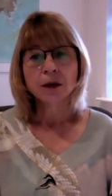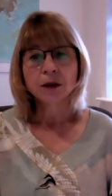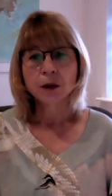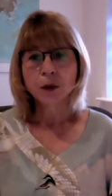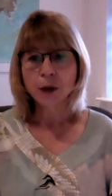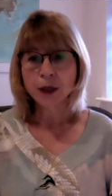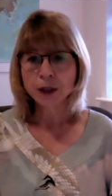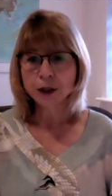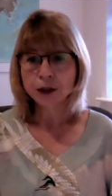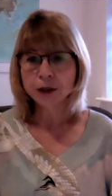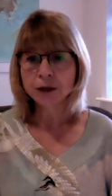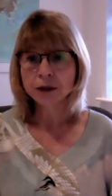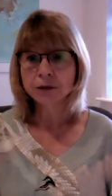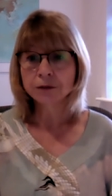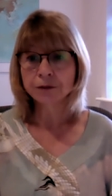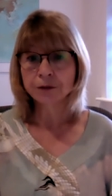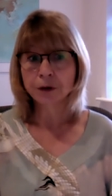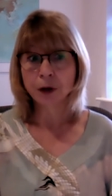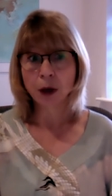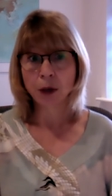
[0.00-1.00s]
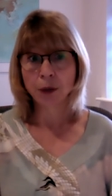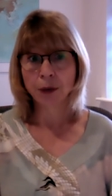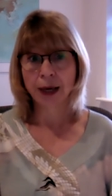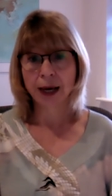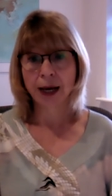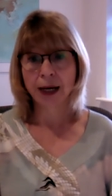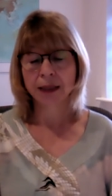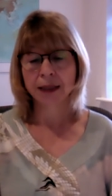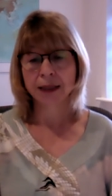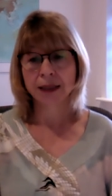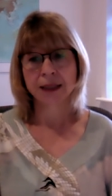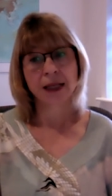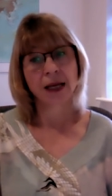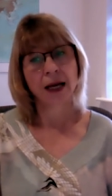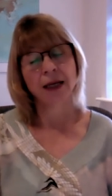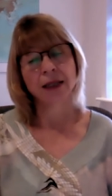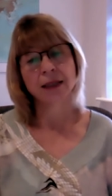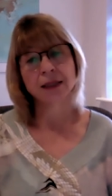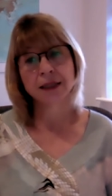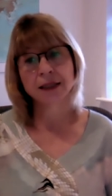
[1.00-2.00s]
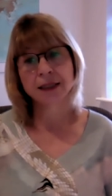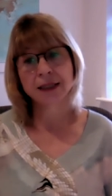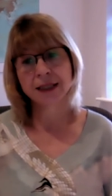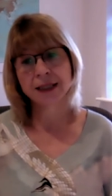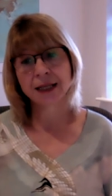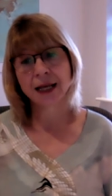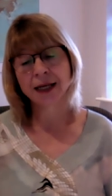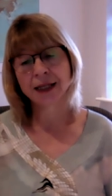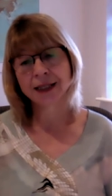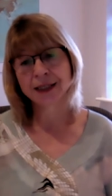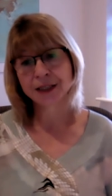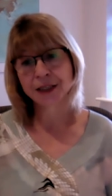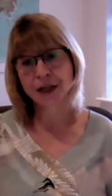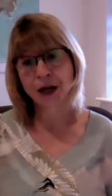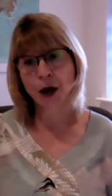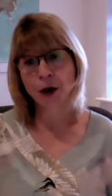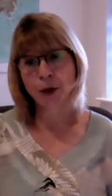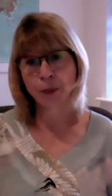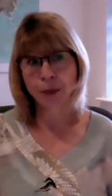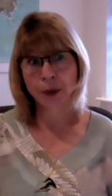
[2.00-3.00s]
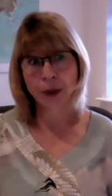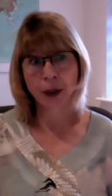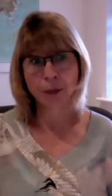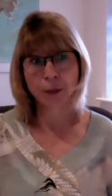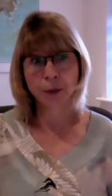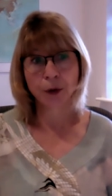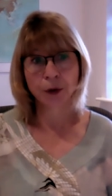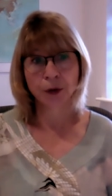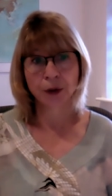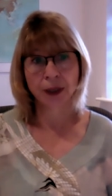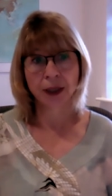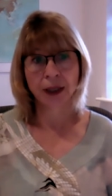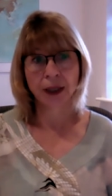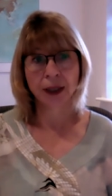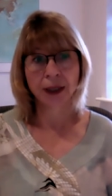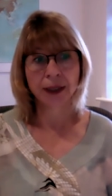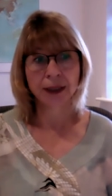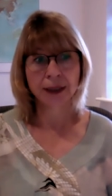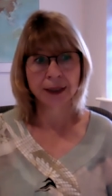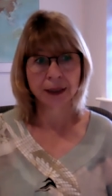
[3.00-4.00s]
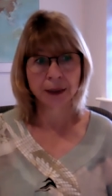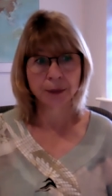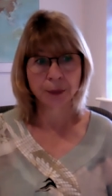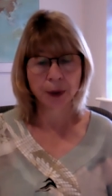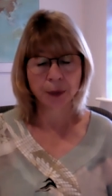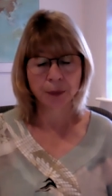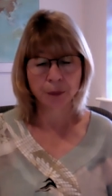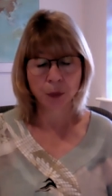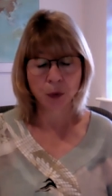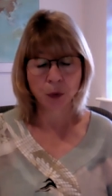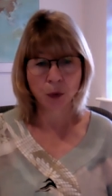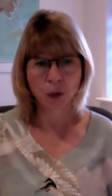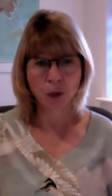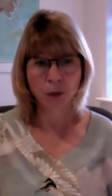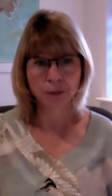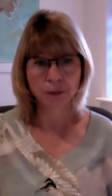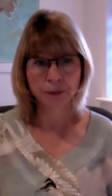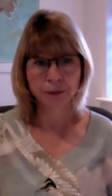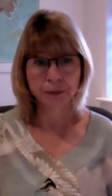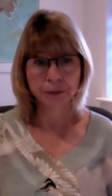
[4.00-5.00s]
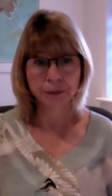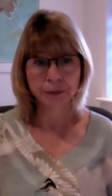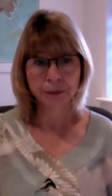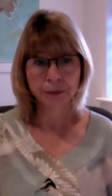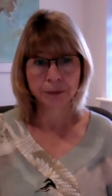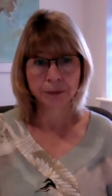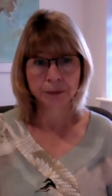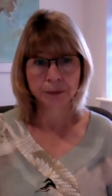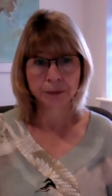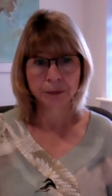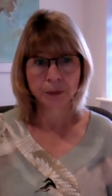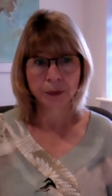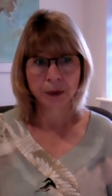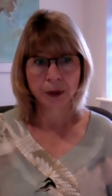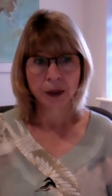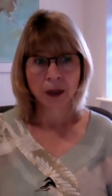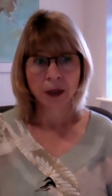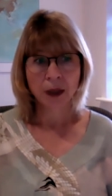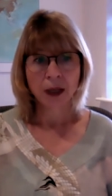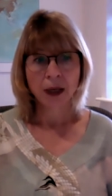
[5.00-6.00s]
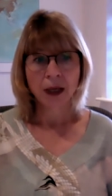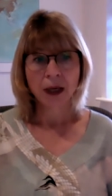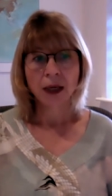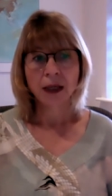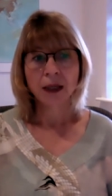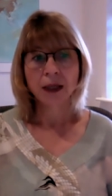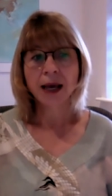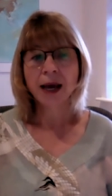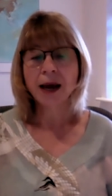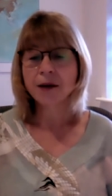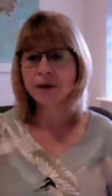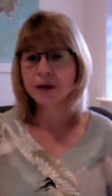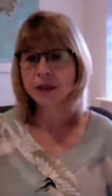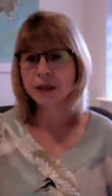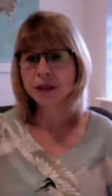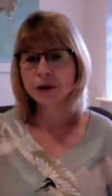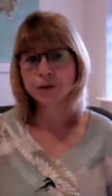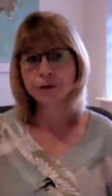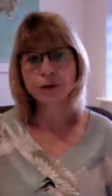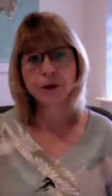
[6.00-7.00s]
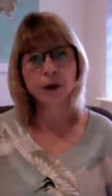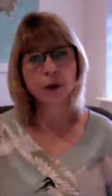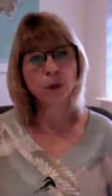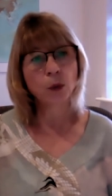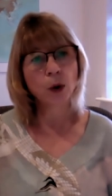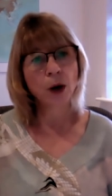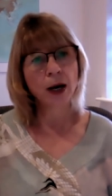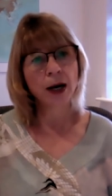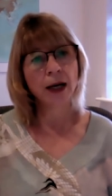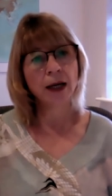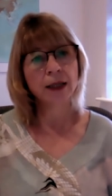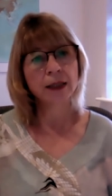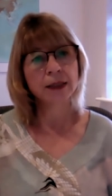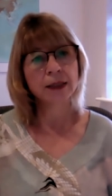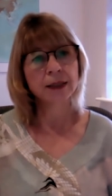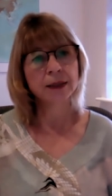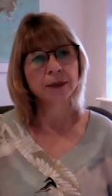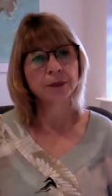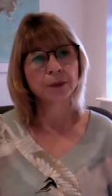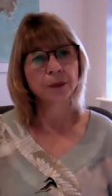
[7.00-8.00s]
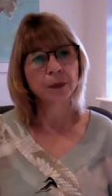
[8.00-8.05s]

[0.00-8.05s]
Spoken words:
The questions that follow the exercise are designed to open up your thinking a little bit more. In the areas that feel worse,